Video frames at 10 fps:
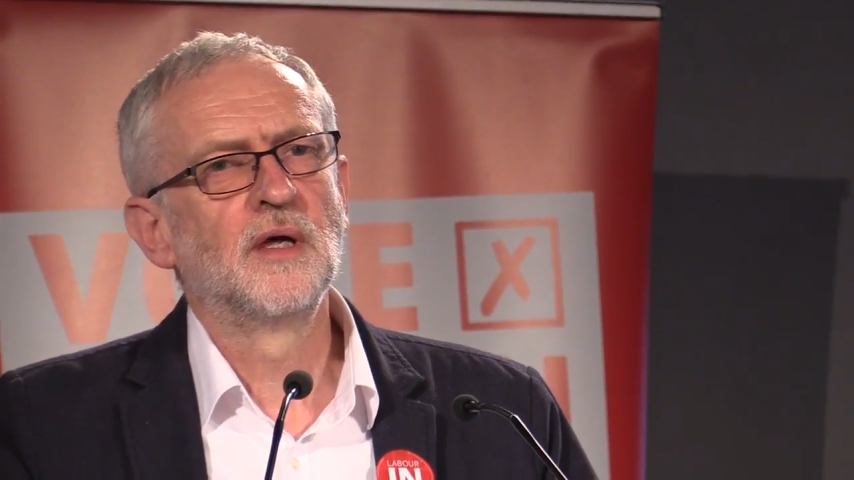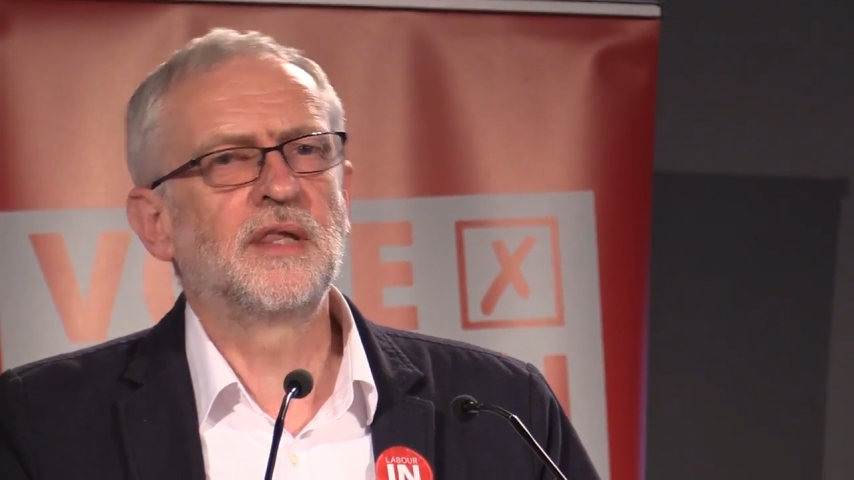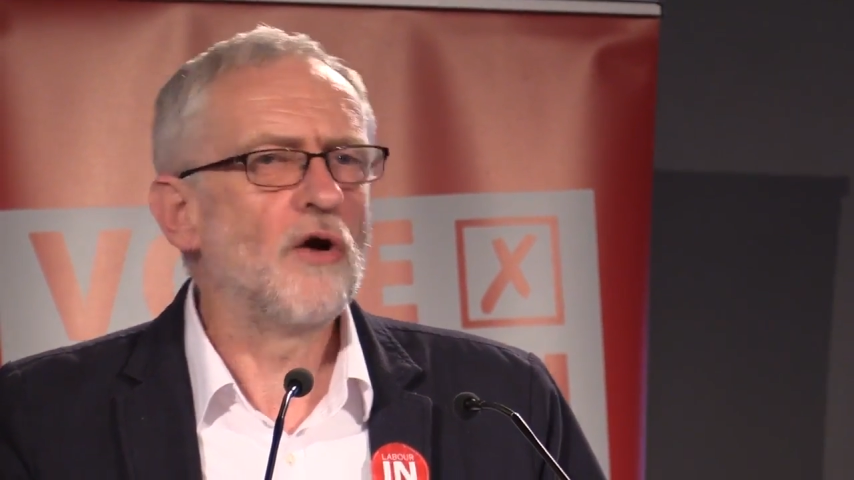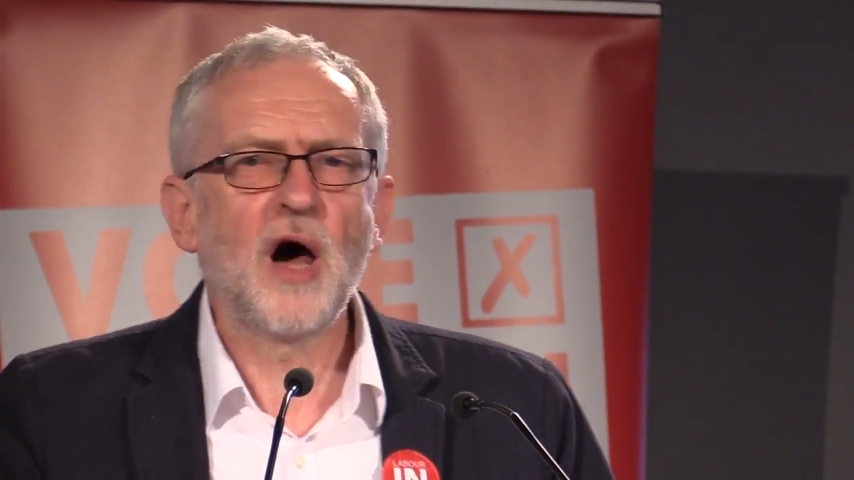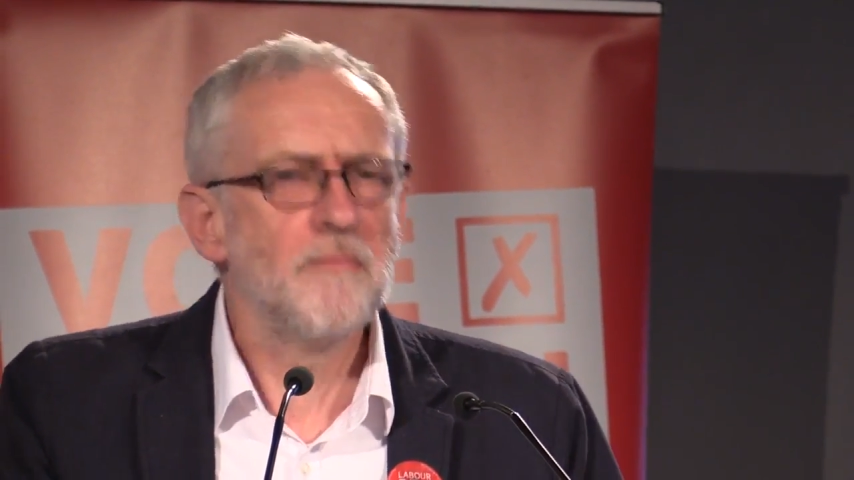
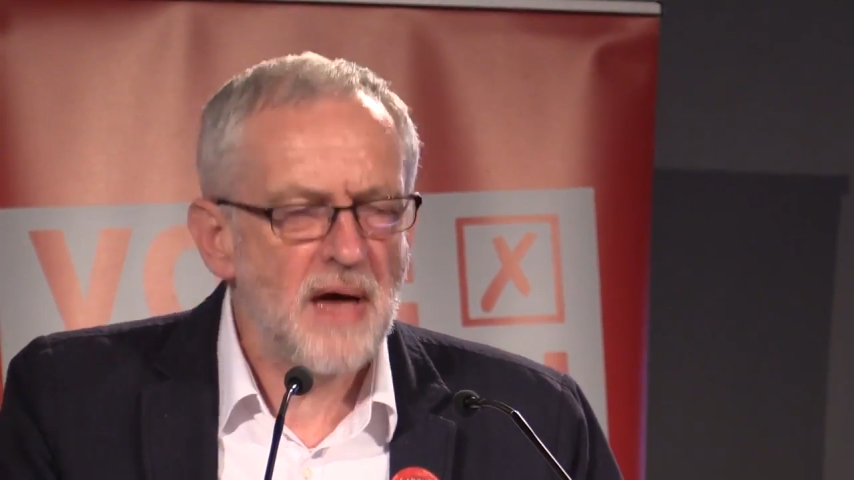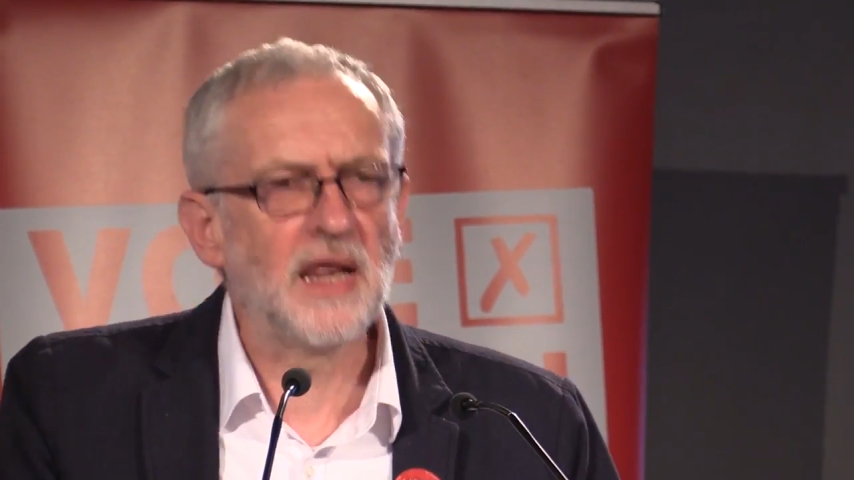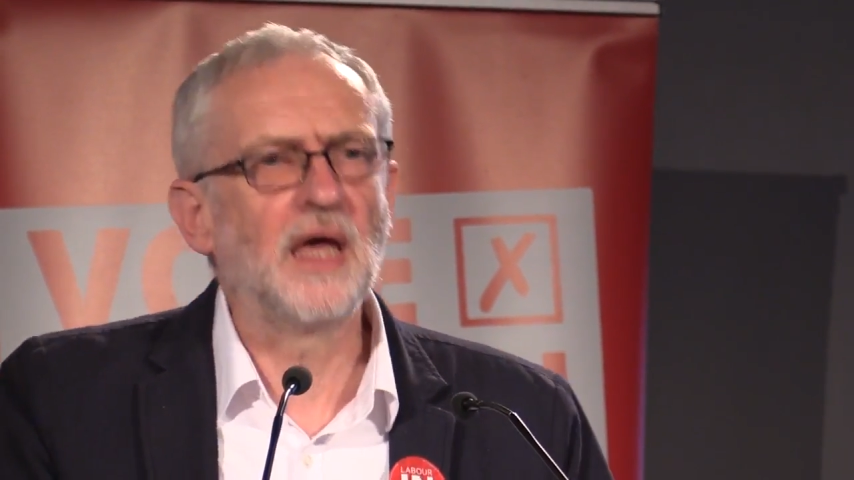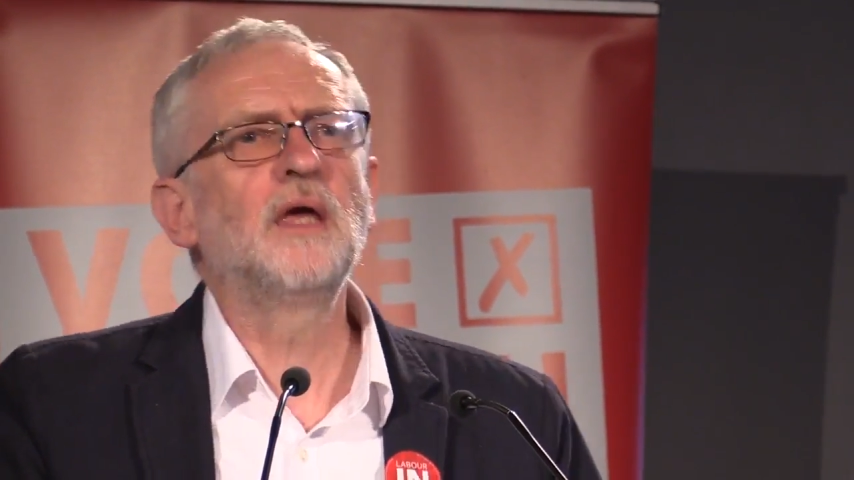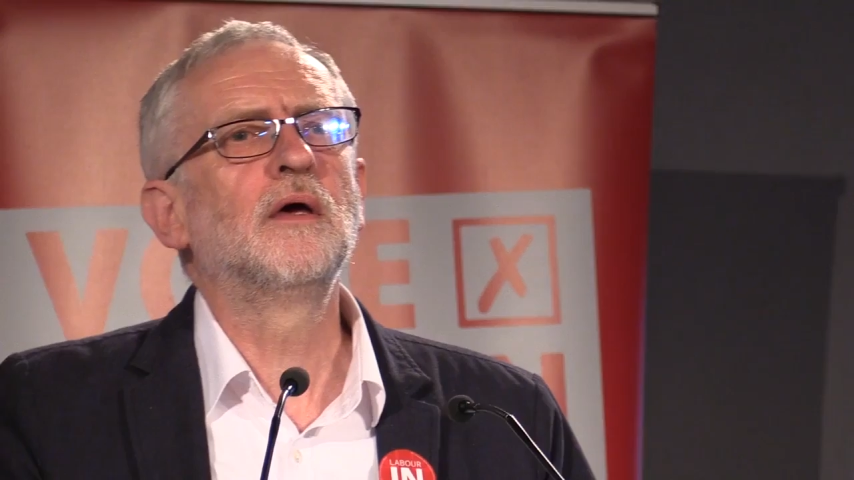there are
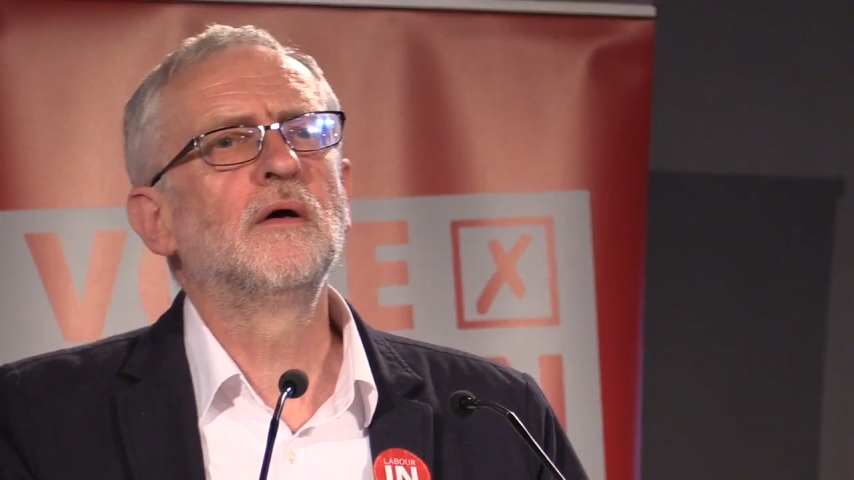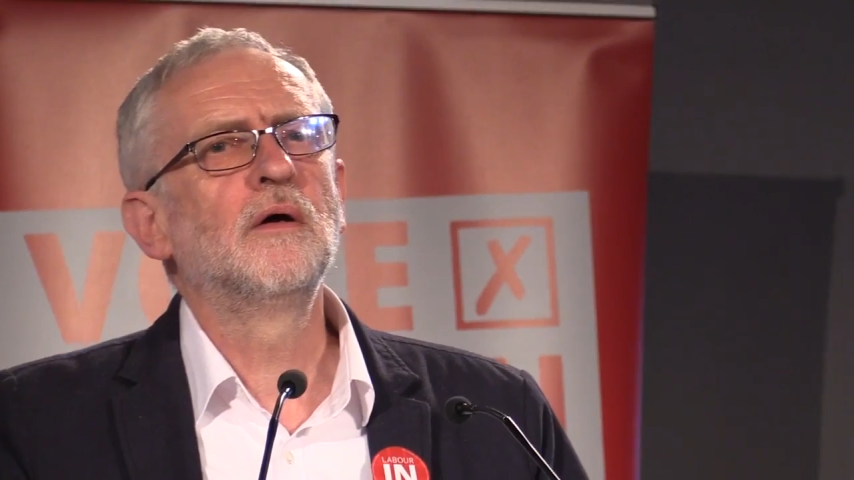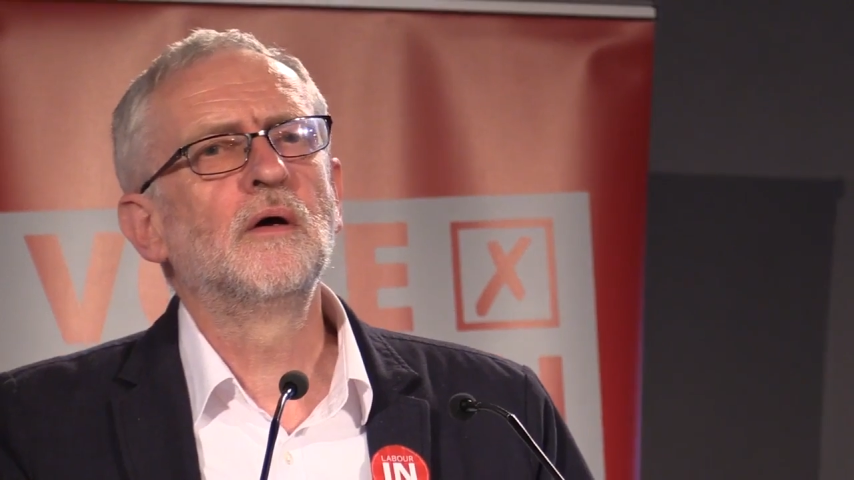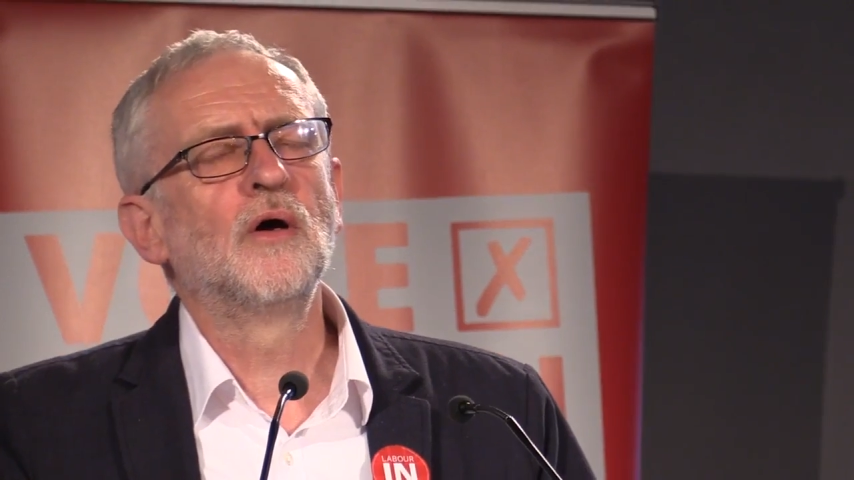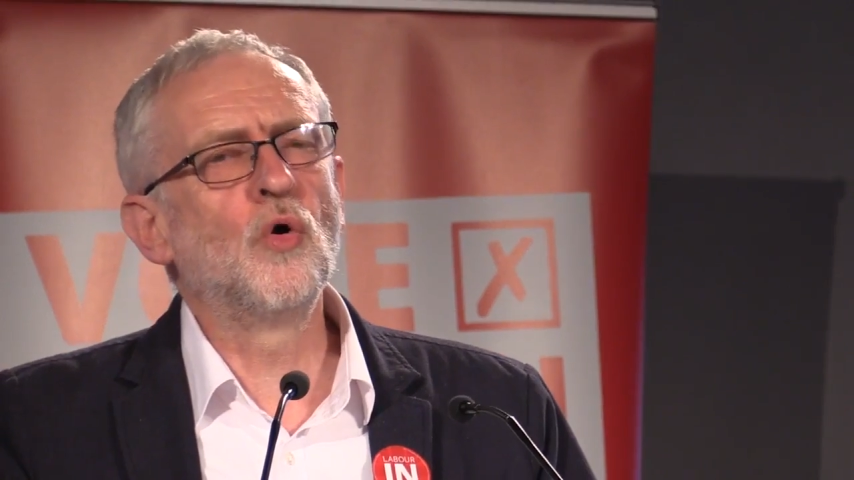many
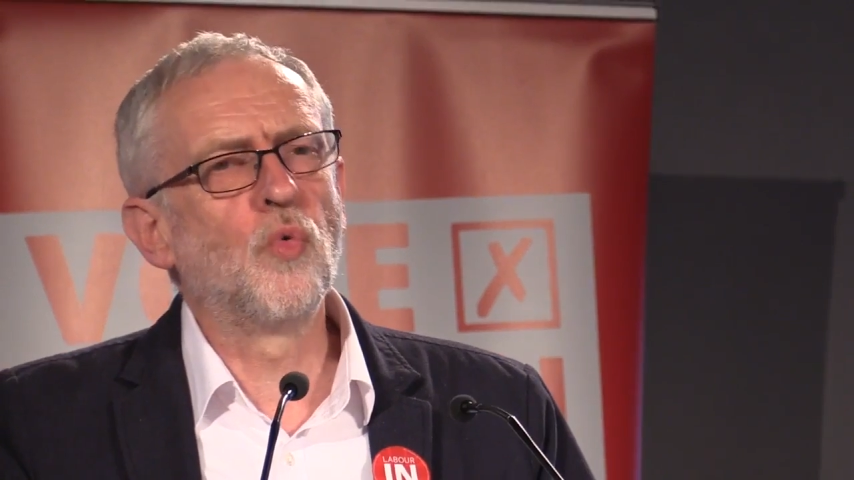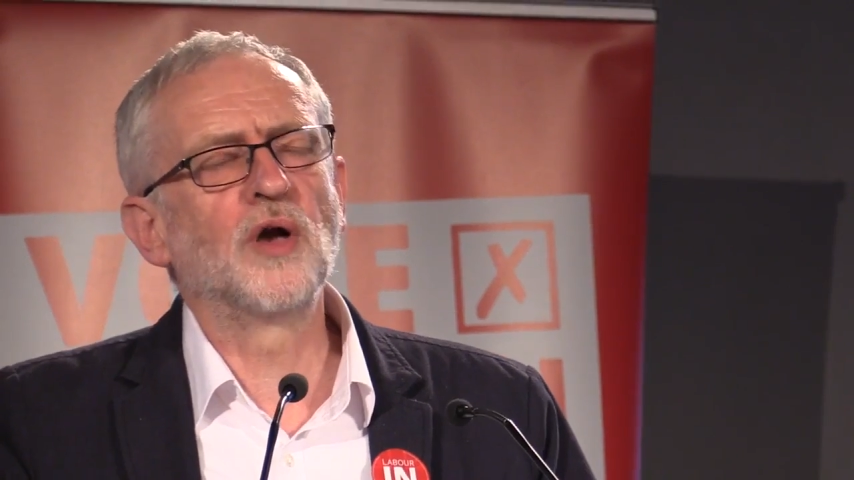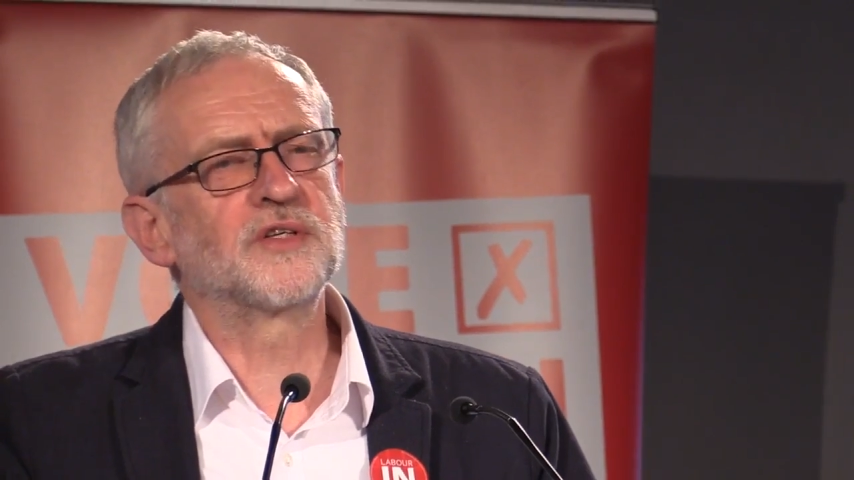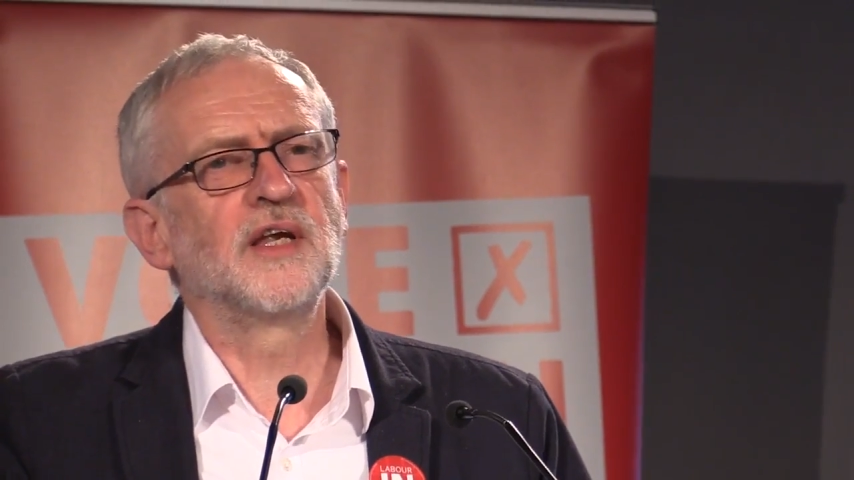who want